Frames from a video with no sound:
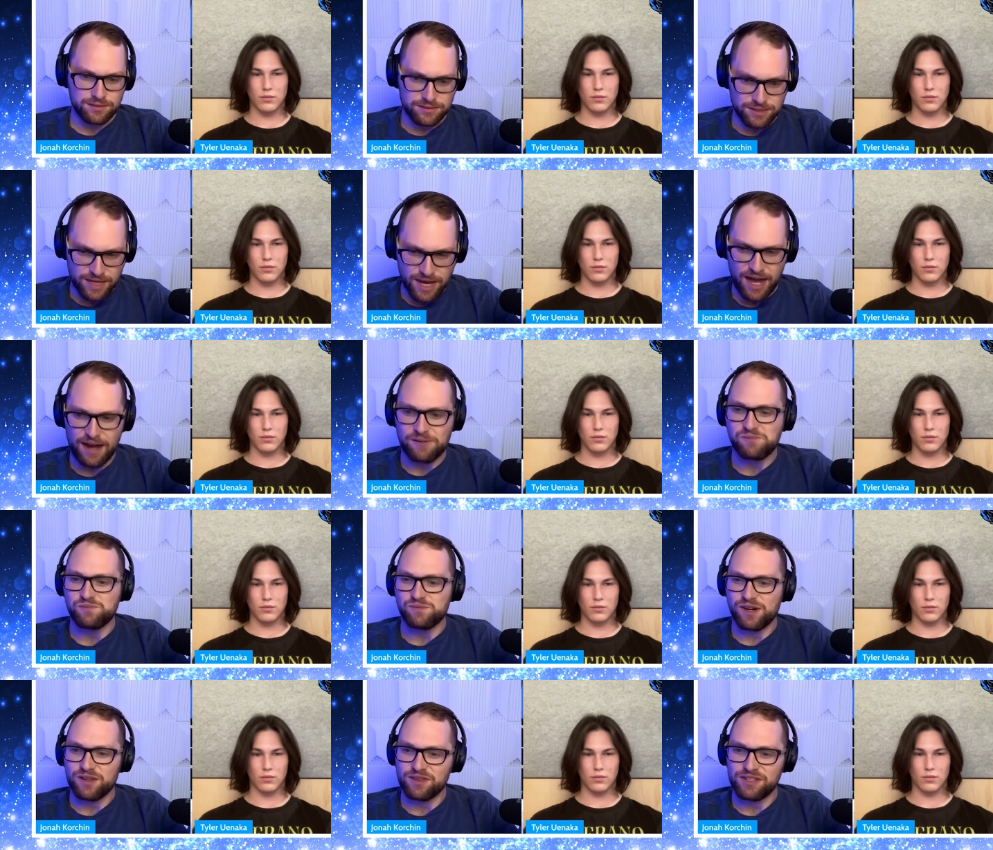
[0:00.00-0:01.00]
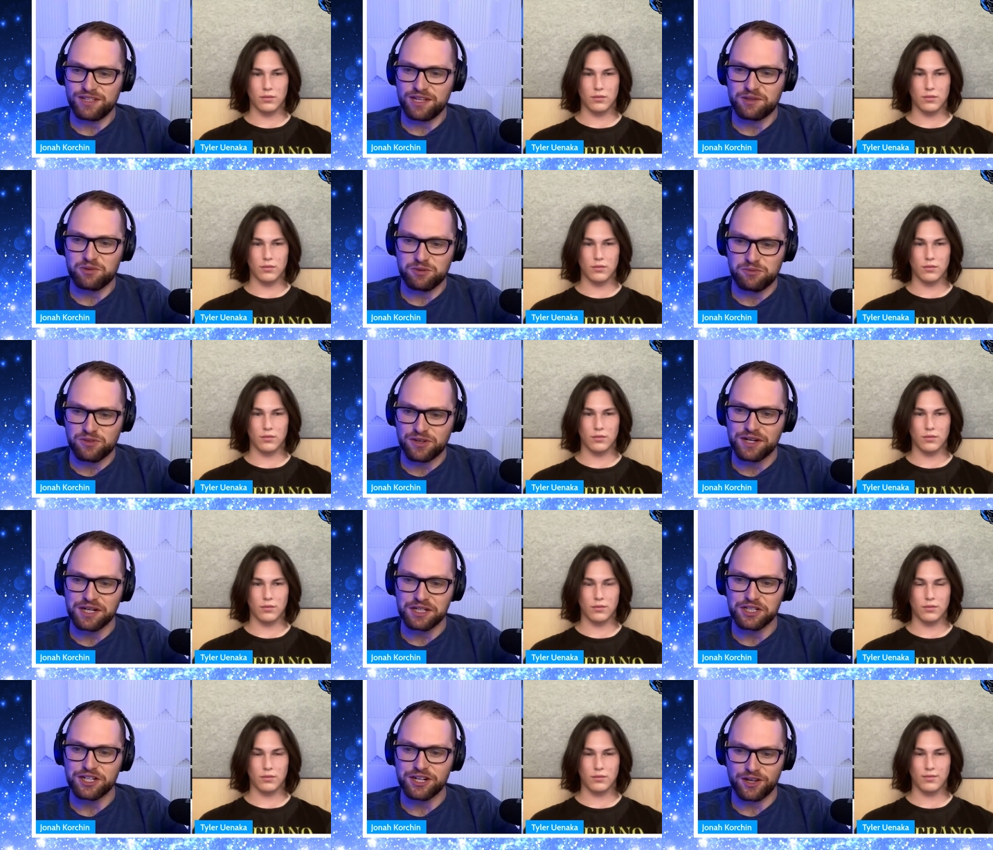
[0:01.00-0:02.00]
Speaker 1: yeah i feel like we're pretty
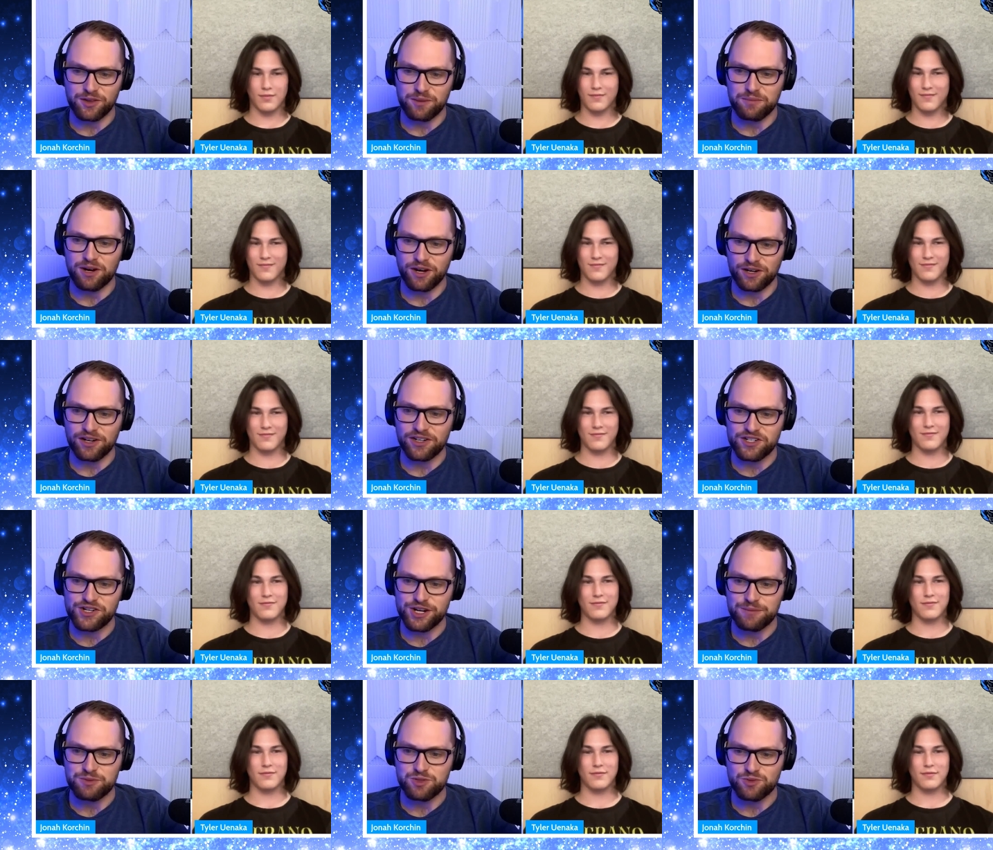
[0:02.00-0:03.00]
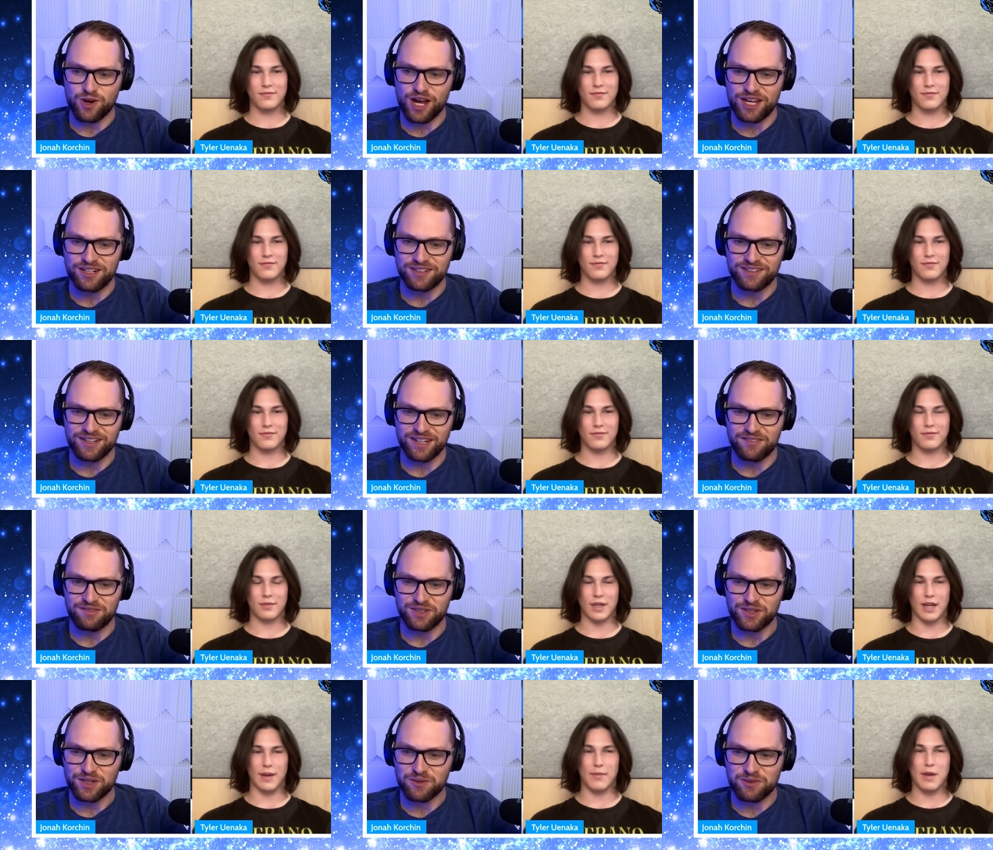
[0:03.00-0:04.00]
good on the partnerships right like i
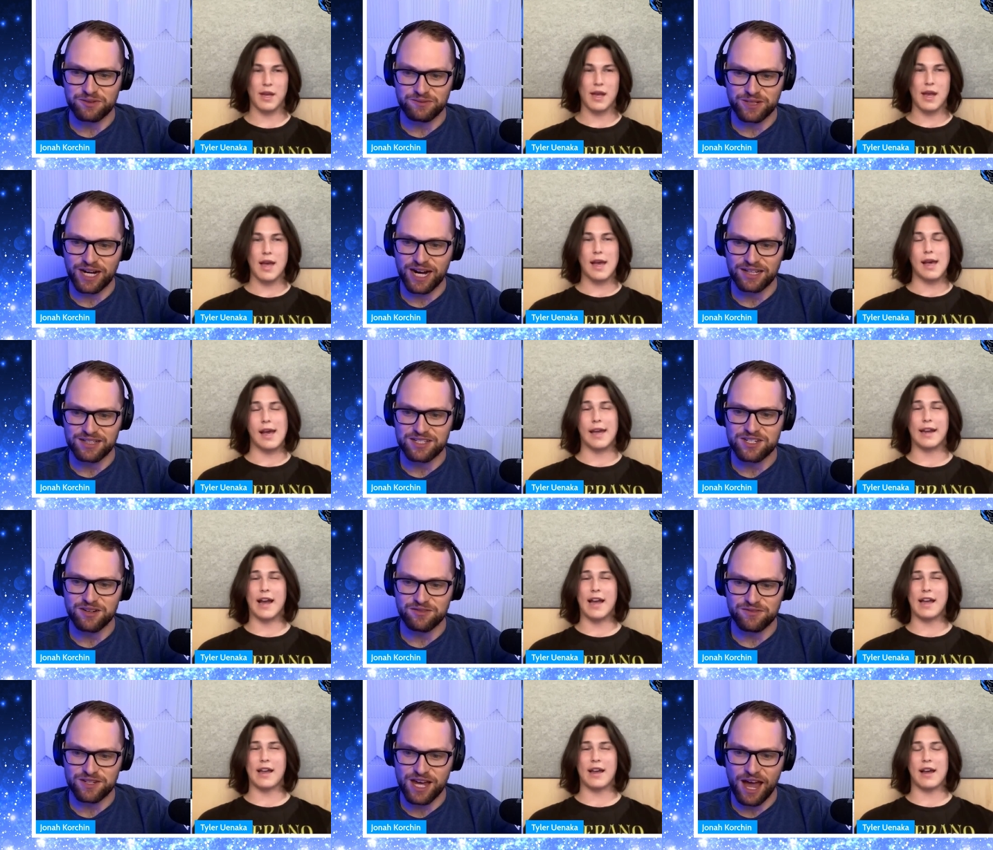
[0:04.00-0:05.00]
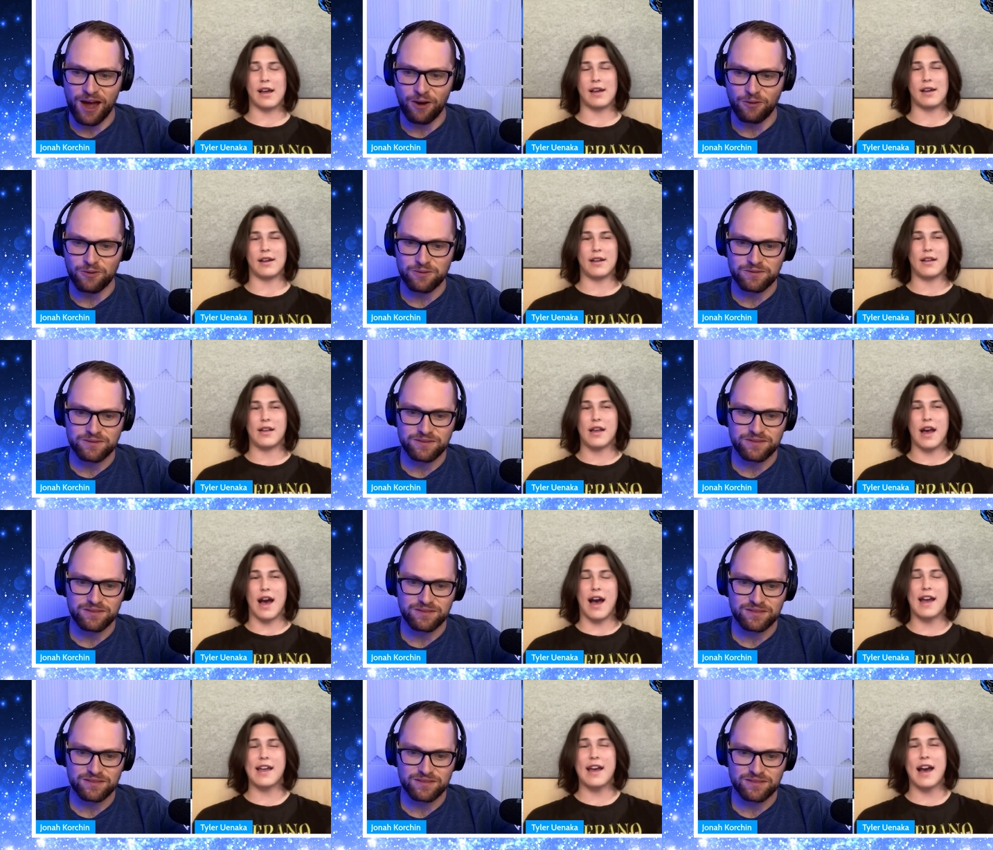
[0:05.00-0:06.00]
feel like we've got stuff what? down
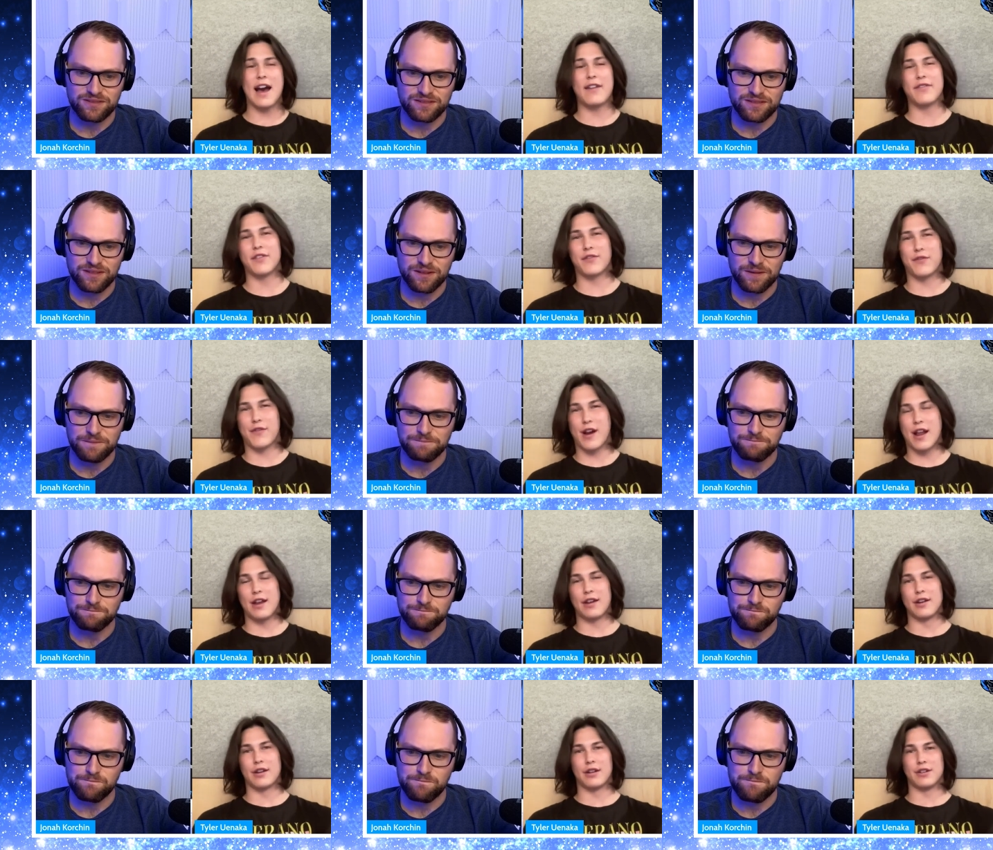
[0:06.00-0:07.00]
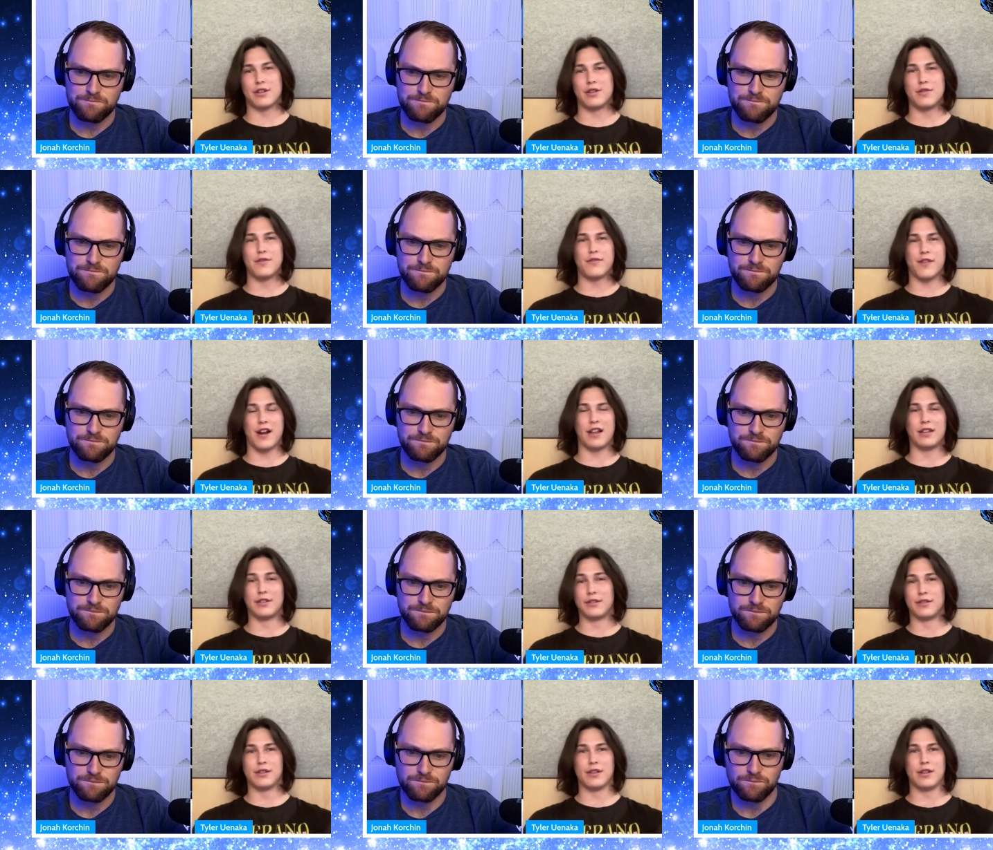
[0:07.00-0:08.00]
Speaker 2: I have a friend, two
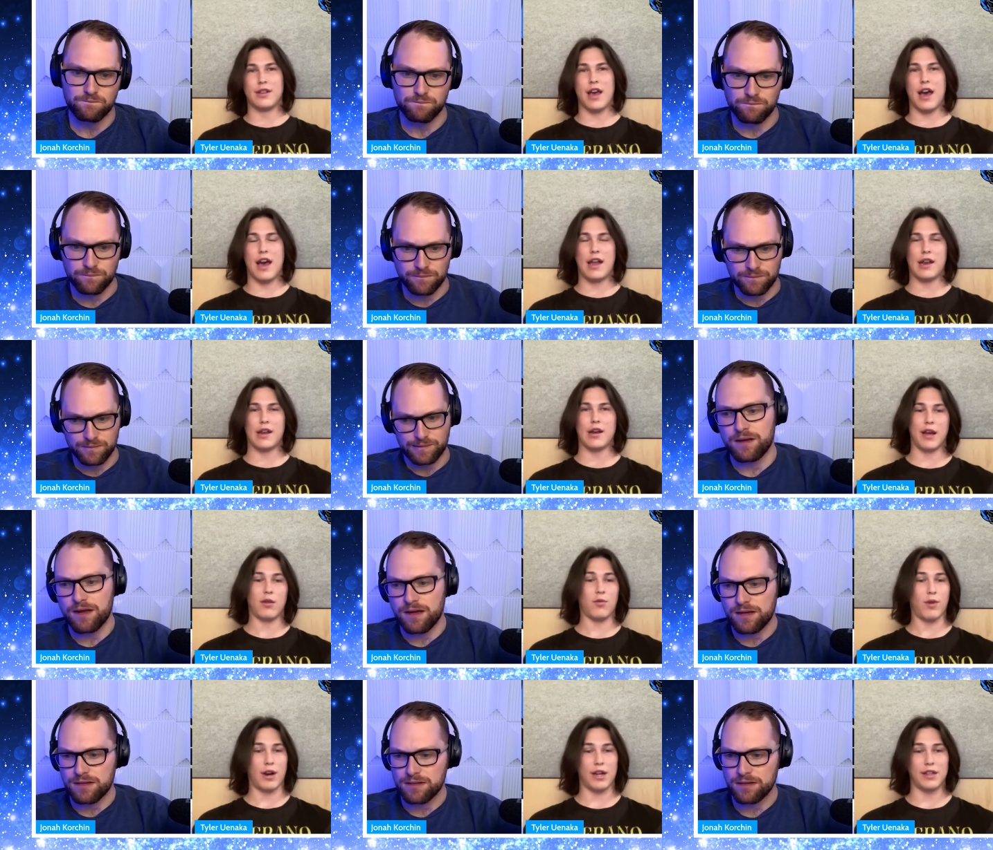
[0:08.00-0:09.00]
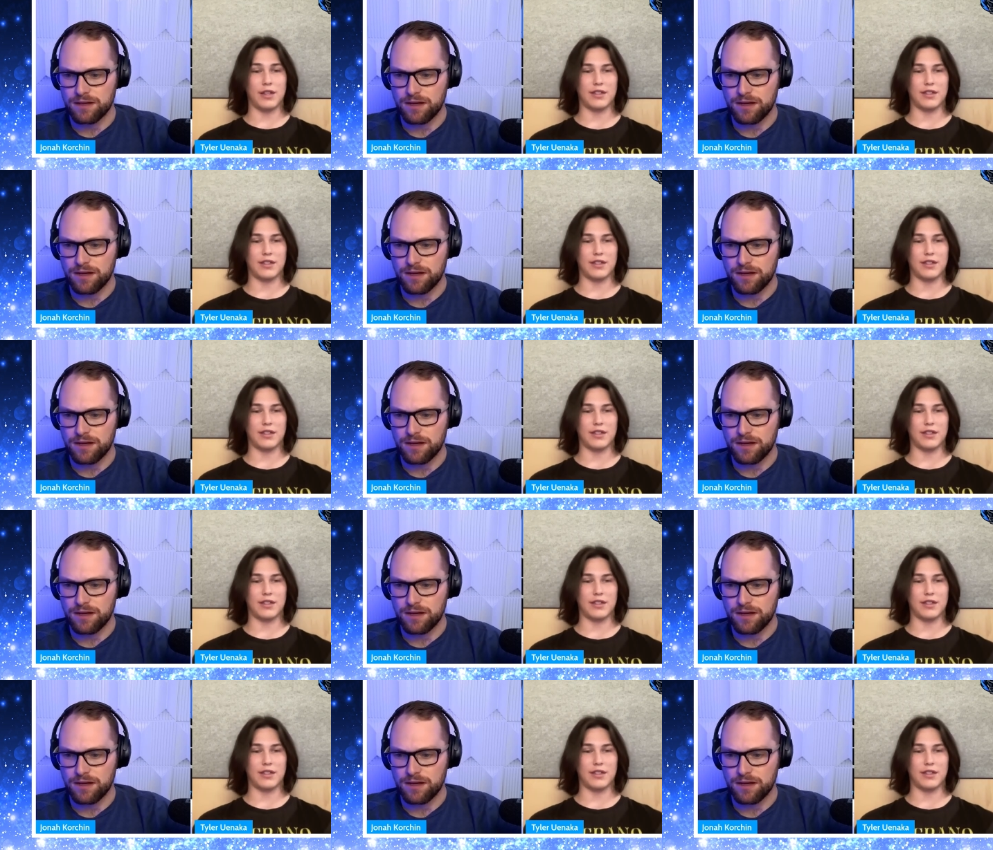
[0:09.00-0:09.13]
friends that, that work